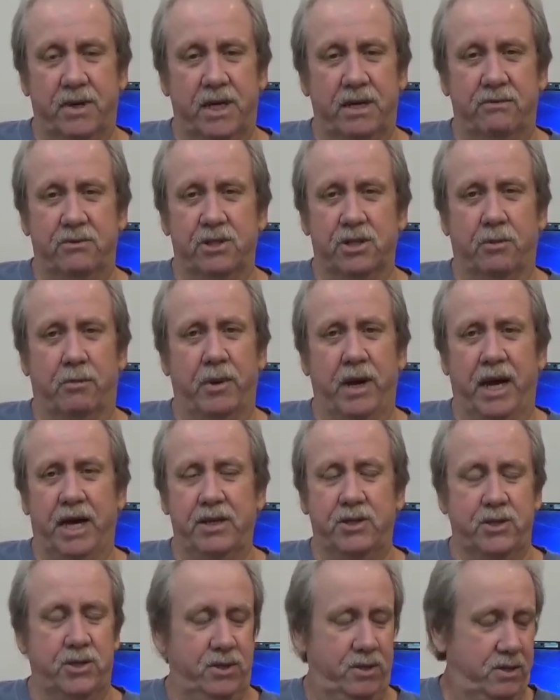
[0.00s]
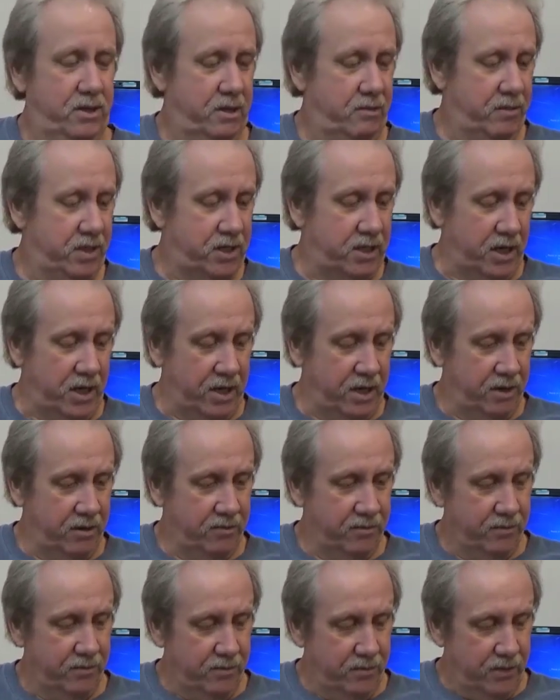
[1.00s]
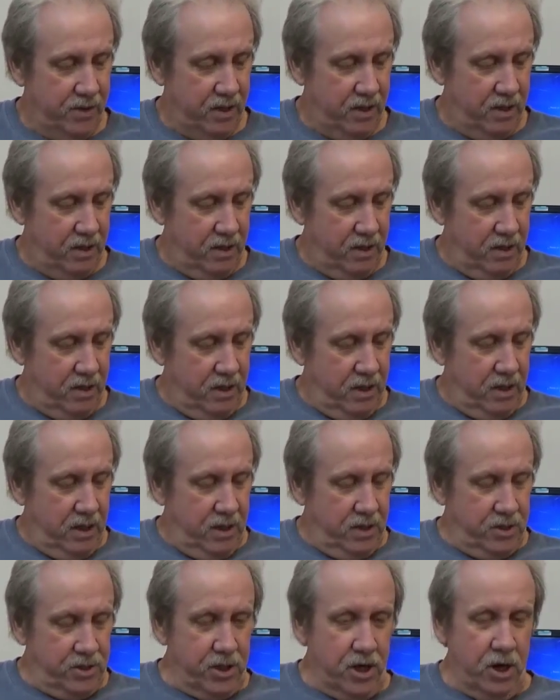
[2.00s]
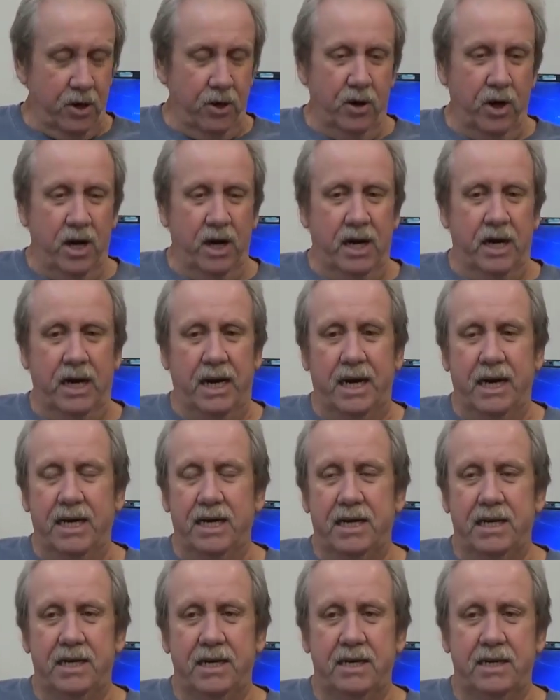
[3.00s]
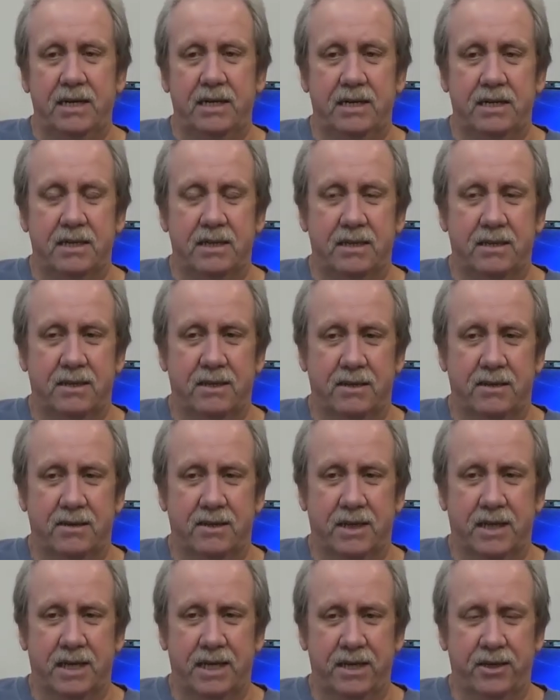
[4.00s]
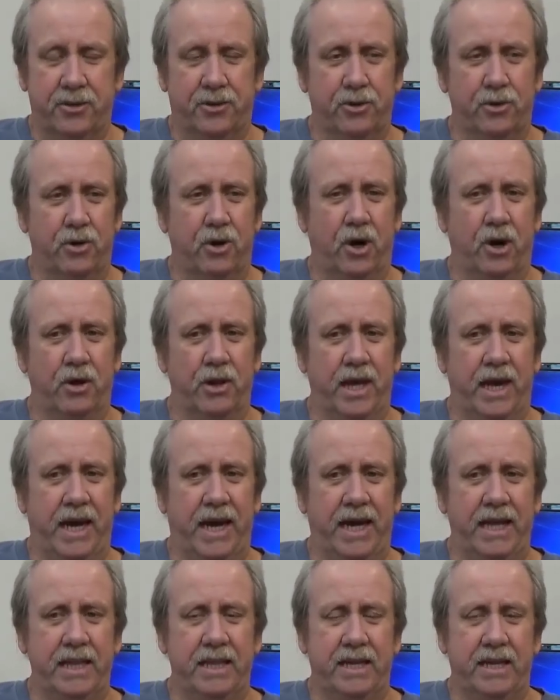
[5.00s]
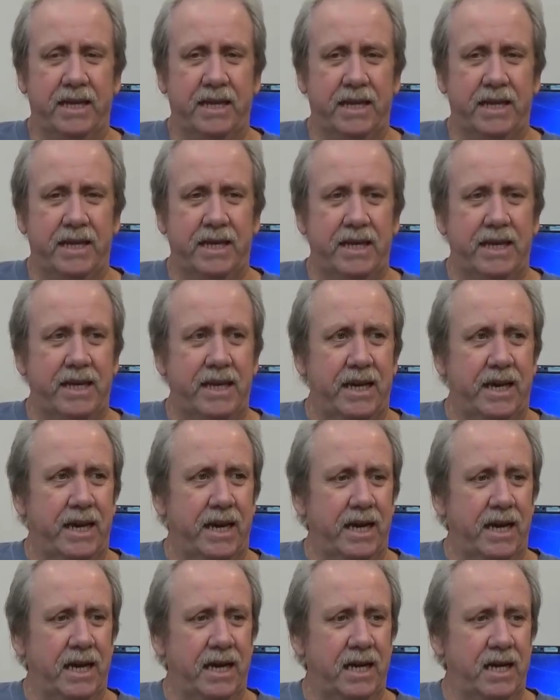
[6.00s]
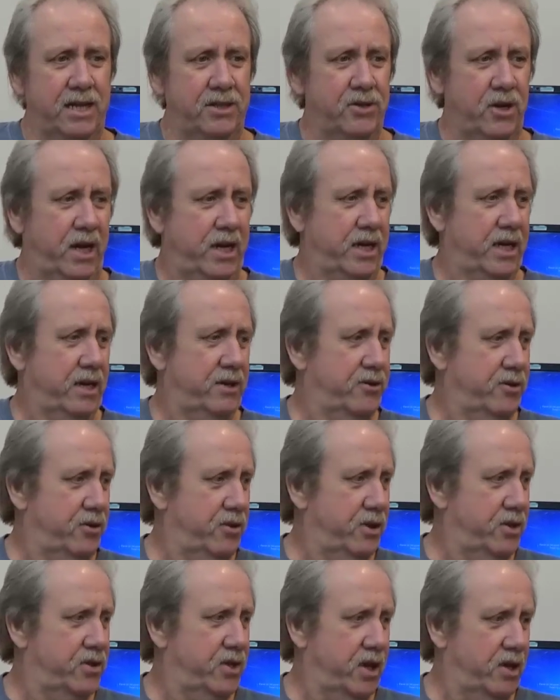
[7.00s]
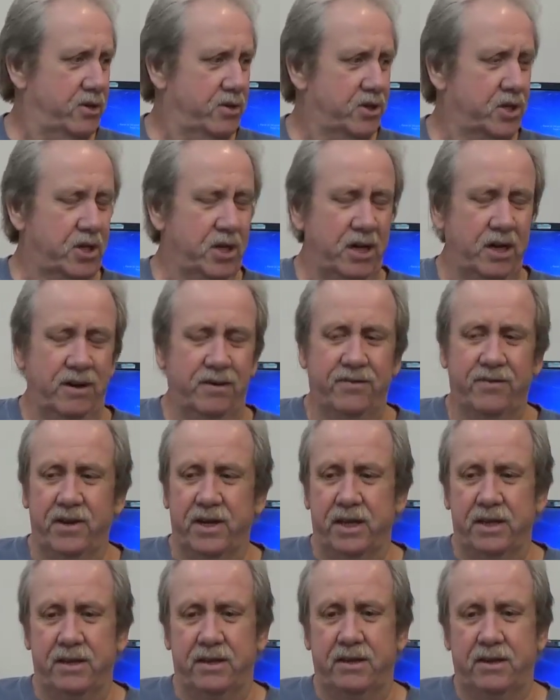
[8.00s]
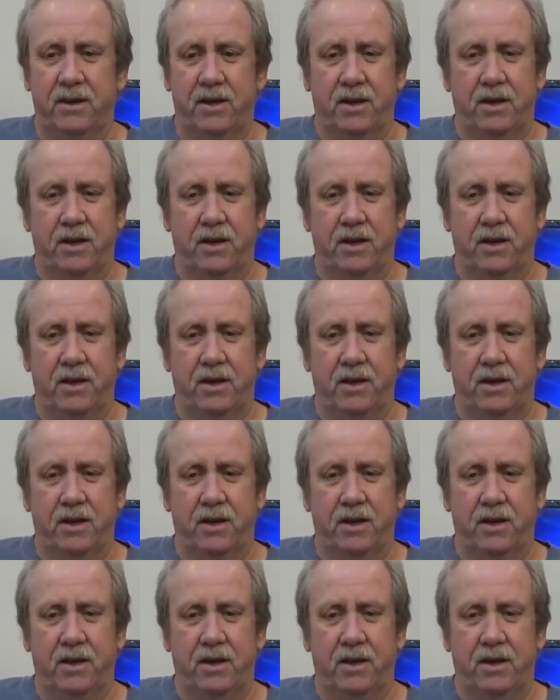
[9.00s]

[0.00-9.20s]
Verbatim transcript: it was a mess, let me tell you. So, uh, getting through all that, uh, trying to get through this other stuff, and